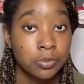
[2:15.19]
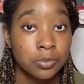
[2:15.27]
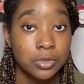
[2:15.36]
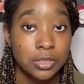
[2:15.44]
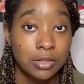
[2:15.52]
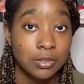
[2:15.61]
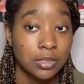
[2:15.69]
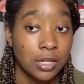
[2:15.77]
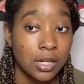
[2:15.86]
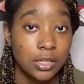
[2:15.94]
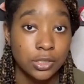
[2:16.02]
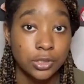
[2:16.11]
Because it was
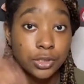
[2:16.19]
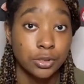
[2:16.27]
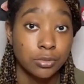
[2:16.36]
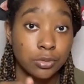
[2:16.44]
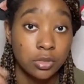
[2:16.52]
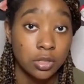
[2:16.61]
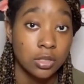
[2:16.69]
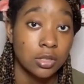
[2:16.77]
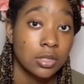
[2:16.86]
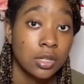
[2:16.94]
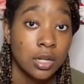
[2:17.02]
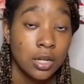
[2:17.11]
like, choose her.
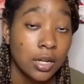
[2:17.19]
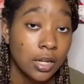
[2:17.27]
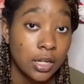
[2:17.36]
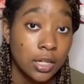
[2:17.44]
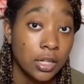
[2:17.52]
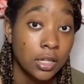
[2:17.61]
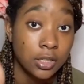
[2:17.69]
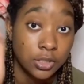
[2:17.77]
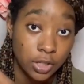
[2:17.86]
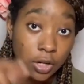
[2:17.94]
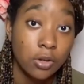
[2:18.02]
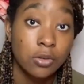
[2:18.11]
And he
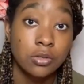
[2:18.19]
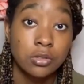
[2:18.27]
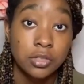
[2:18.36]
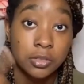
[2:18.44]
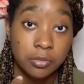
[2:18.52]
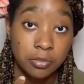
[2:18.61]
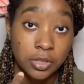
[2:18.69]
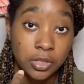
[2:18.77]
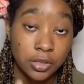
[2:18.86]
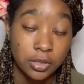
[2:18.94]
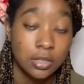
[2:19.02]
chose me.